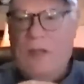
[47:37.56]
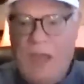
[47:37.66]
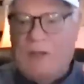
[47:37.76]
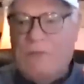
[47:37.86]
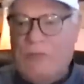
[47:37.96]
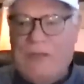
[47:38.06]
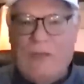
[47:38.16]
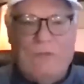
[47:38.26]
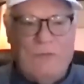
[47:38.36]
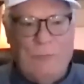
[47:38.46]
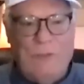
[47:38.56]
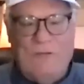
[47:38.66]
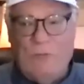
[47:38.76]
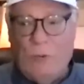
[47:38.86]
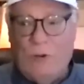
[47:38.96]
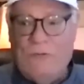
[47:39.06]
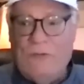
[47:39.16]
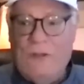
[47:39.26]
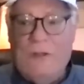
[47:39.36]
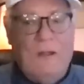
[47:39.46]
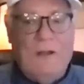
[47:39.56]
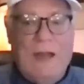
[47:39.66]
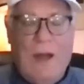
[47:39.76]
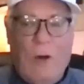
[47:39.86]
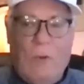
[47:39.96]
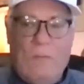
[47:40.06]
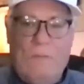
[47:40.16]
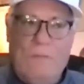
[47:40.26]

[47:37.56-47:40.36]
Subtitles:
and everything else is a resource. Now,